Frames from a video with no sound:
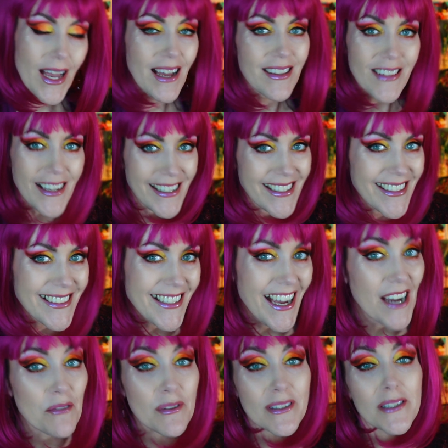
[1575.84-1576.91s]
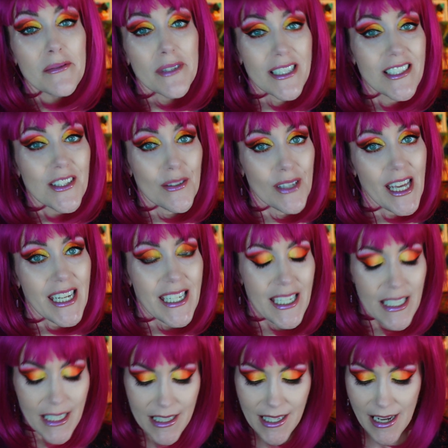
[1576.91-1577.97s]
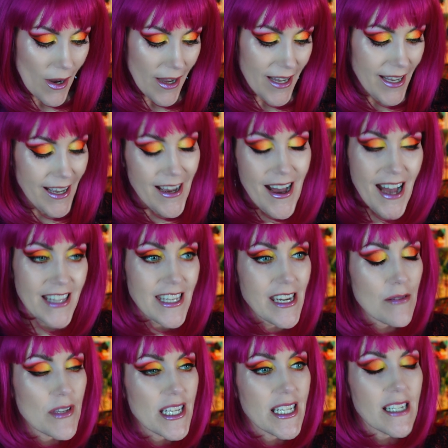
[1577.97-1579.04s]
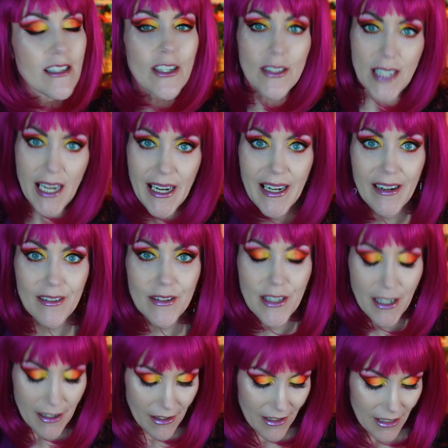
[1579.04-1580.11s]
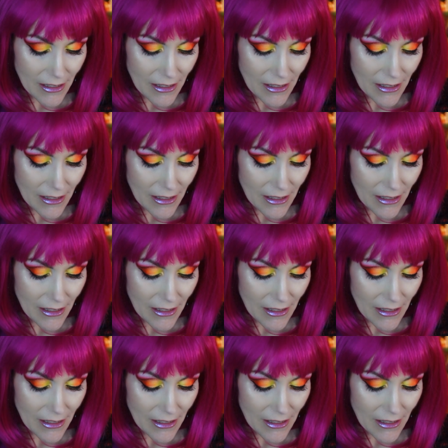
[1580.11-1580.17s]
I like it. I really, really do like it. It's... I think I was getting a little tired there in